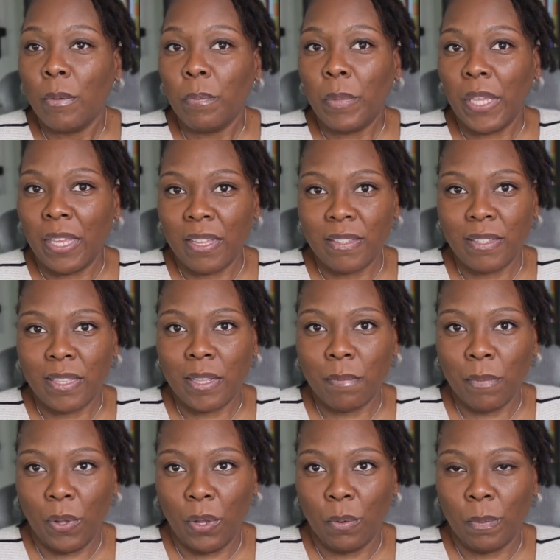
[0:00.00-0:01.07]
Because in the
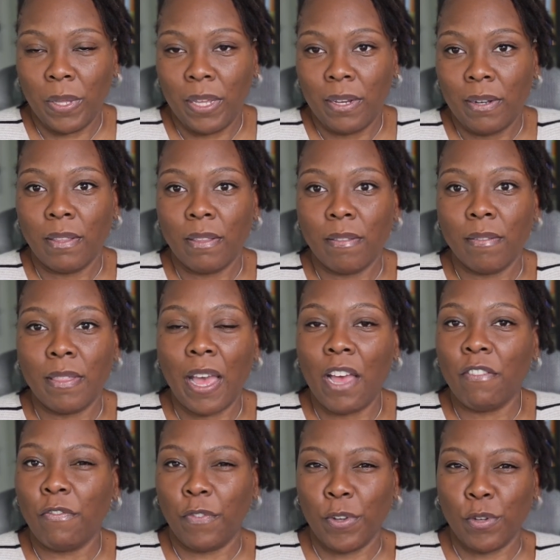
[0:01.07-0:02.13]
moment,
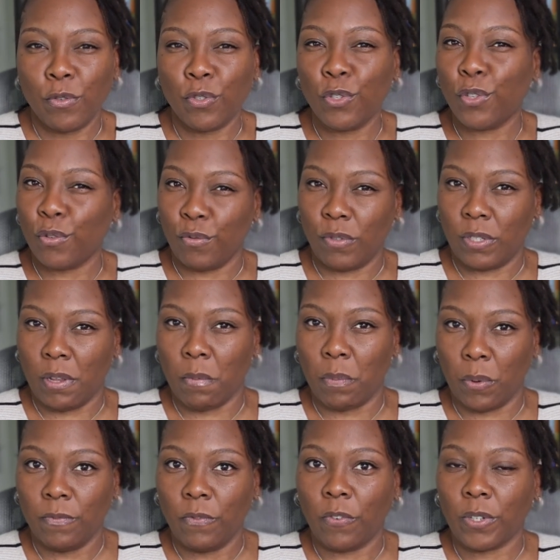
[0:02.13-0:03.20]
that feels too
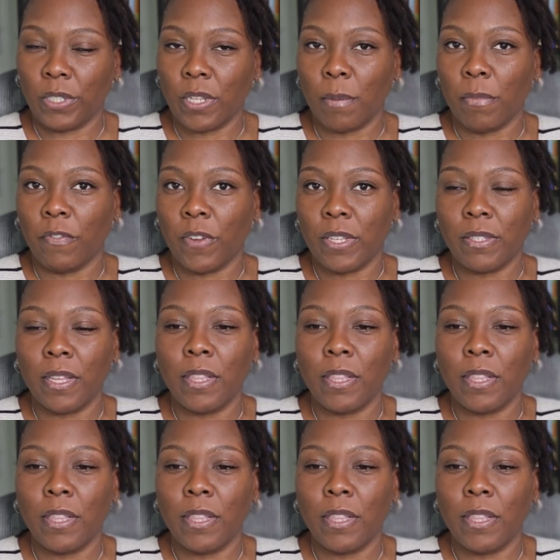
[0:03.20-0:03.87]
simple for some of us.